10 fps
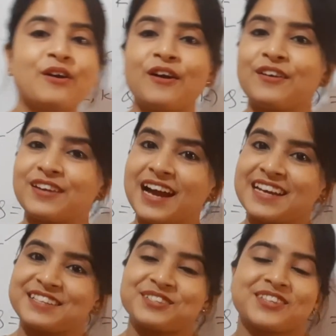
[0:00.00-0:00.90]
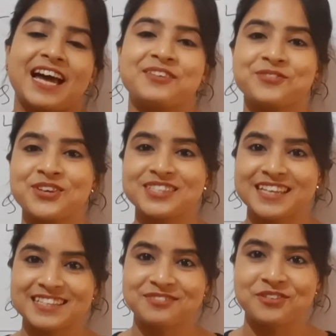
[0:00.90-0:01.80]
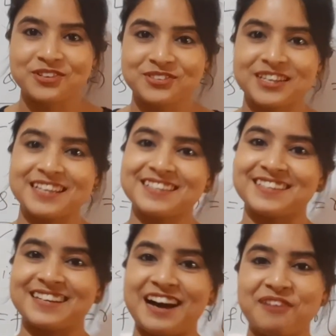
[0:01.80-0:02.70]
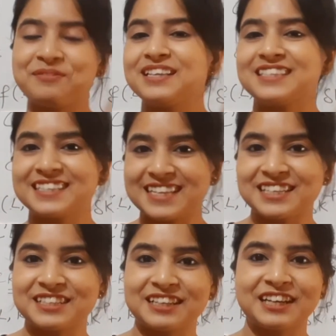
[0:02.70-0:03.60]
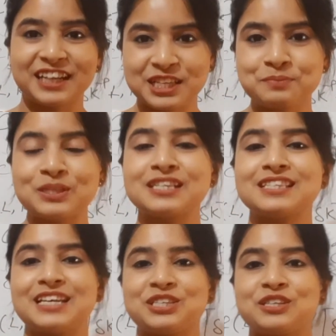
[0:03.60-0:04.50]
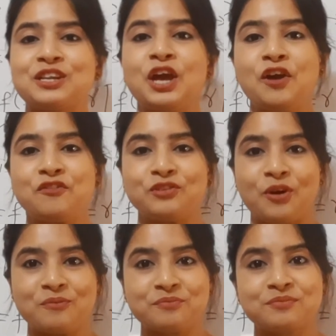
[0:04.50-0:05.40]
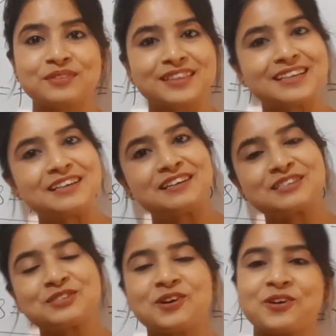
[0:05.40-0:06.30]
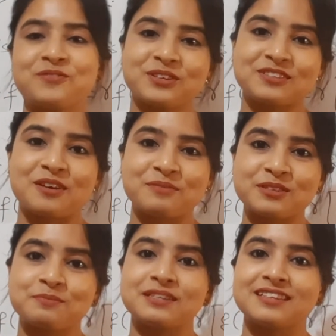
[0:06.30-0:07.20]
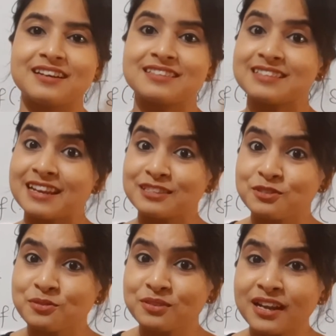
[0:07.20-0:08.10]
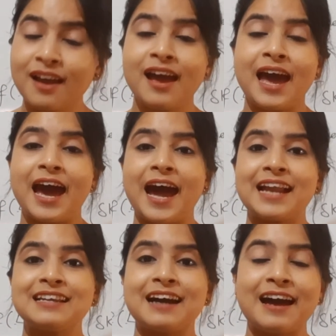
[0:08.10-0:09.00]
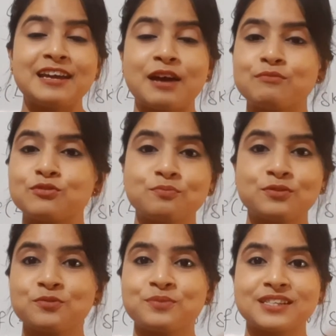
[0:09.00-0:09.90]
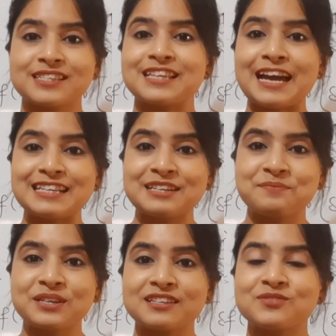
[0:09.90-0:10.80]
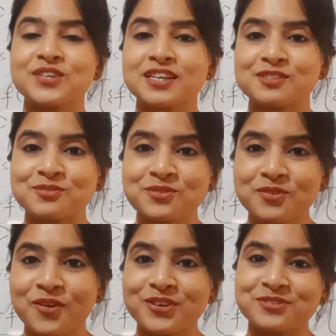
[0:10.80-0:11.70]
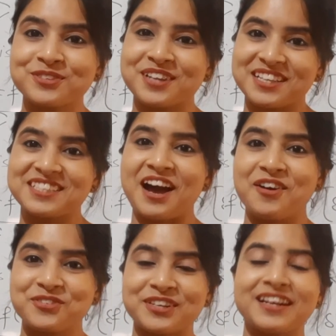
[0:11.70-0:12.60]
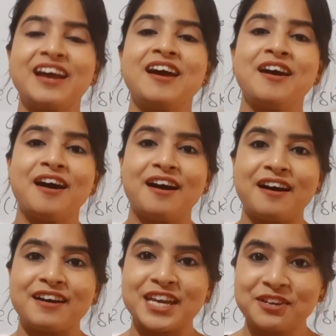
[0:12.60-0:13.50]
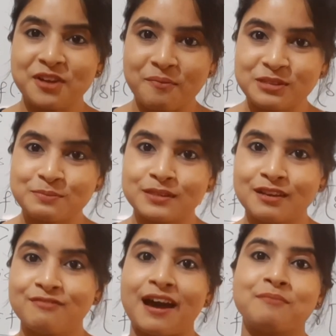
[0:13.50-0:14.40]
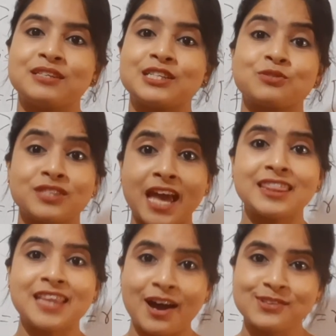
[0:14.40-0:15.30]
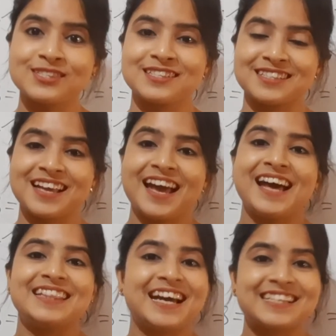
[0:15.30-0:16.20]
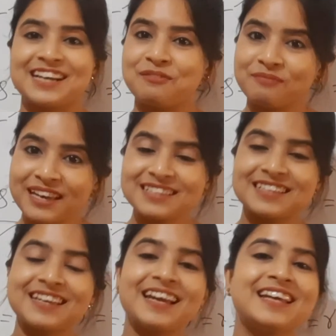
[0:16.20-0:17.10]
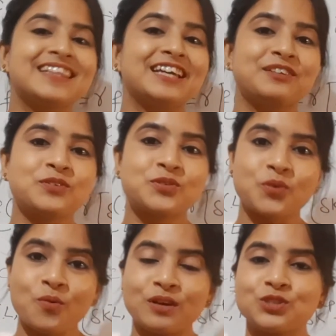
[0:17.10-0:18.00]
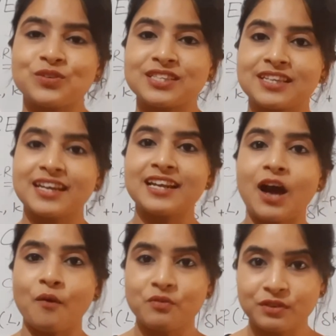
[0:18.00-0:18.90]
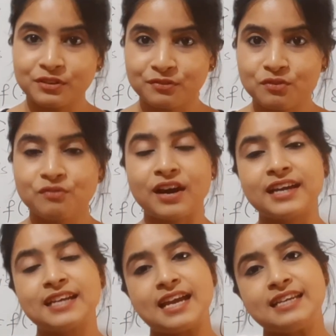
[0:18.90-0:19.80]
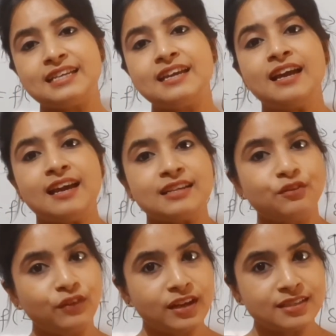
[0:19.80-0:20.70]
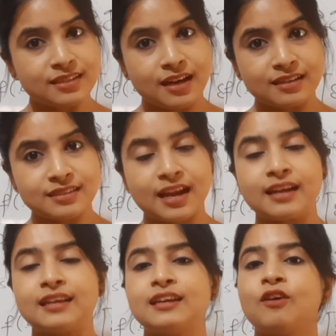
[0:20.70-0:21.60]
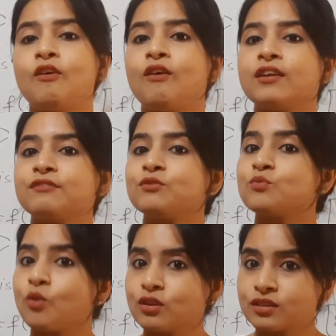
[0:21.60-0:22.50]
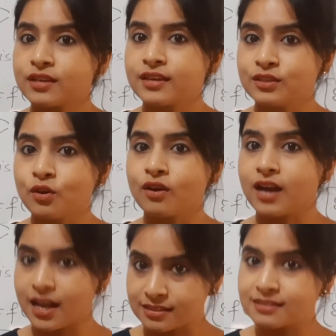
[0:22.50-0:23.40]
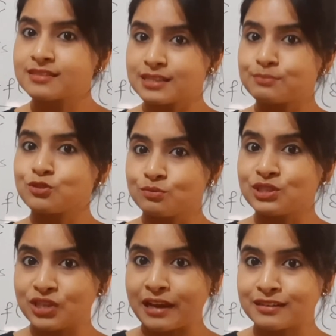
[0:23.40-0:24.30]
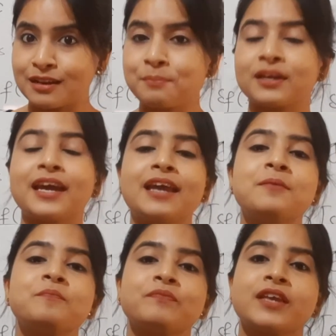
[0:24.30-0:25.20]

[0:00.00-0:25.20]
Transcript: Alright, so that was it for today's uh, amazing session, a crisp session from the Stock of Economicspedia. Stay tuned and I am super duper excited because we are soon going to touch our uh, Economicspedia family to 10,000 that's amazing. Thank you so much once again. However, if you find any difficulty in understanding or if you want your answer scripts to be checked up again,